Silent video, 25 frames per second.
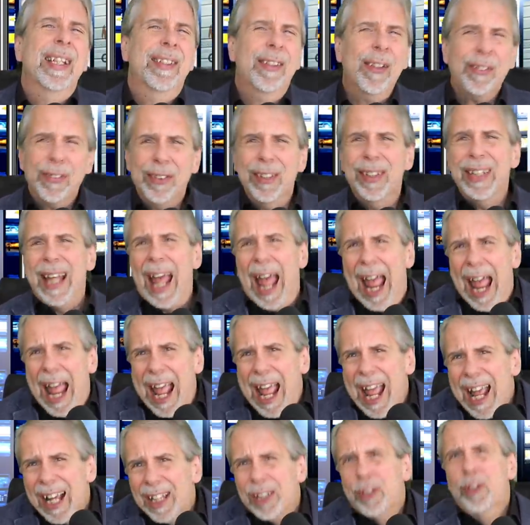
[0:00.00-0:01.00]
doesn't
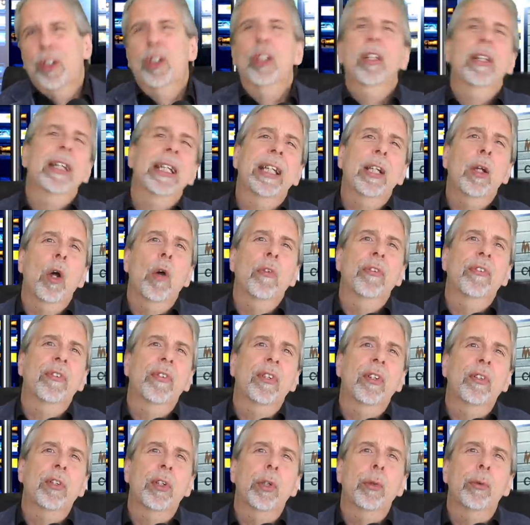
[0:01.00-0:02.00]
actually
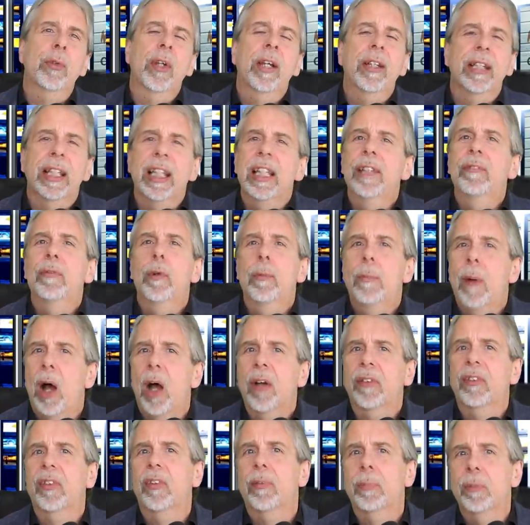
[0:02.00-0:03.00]
constitute an evil
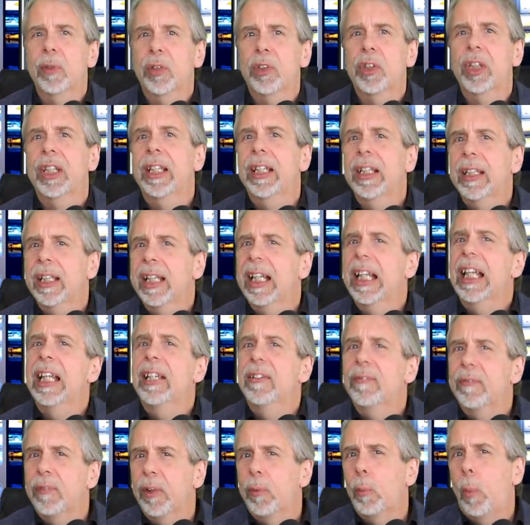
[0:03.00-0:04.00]
Marxist machine
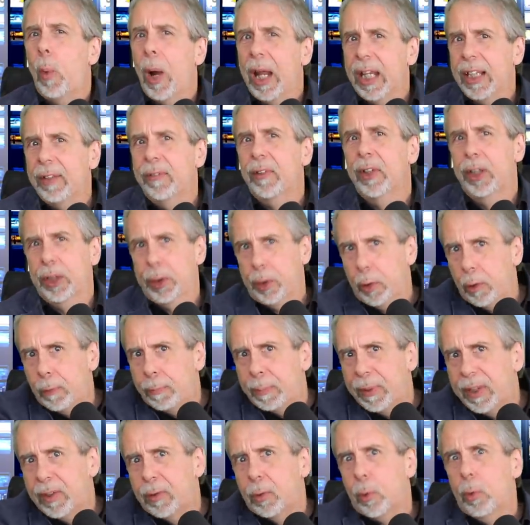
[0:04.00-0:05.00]
in the way that
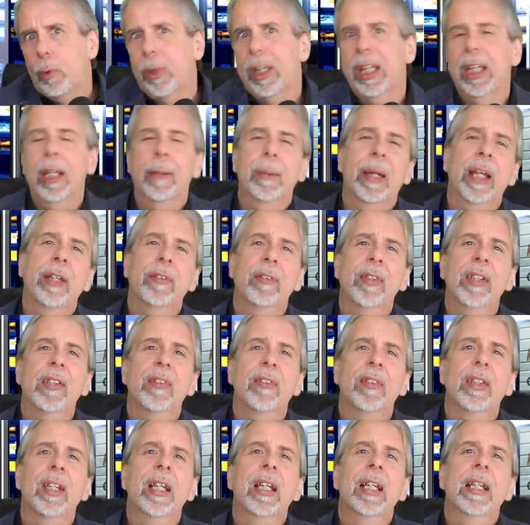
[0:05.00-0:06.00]
you've been talking about
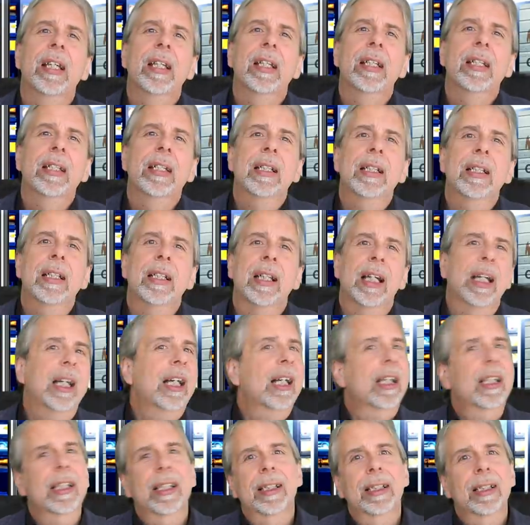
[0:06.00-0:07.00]
it?
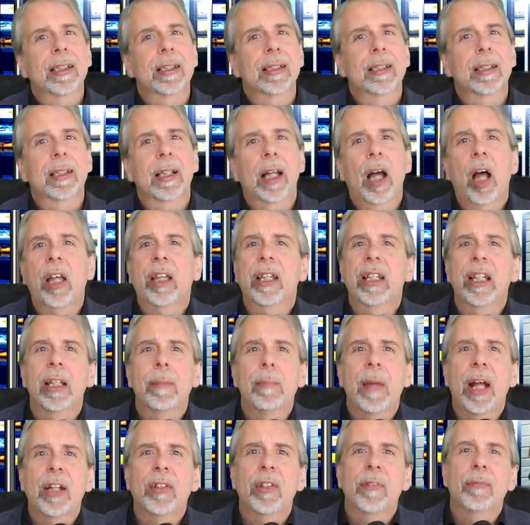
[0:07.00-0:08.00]
Ah, I can
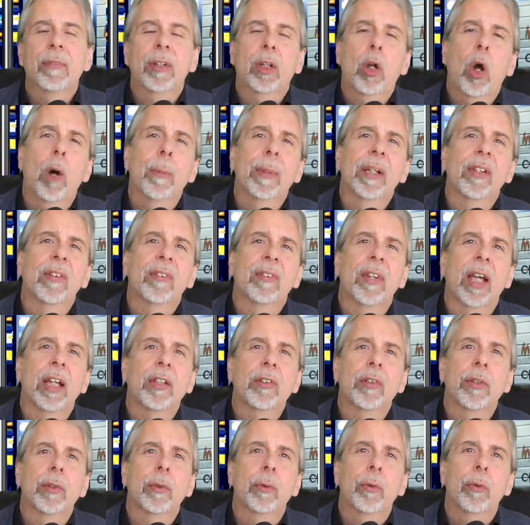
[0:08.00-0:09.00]
imagine the comment
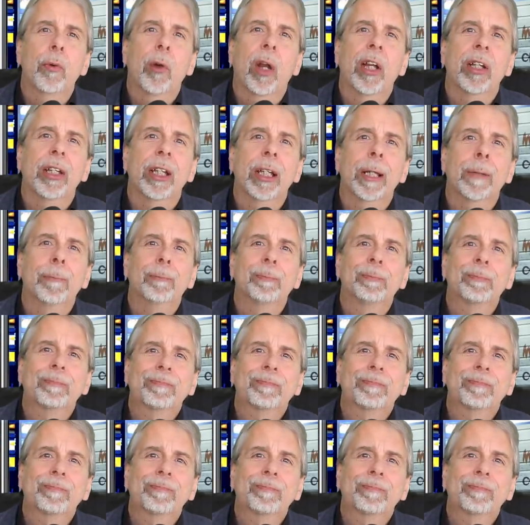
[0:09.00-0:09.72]
section already.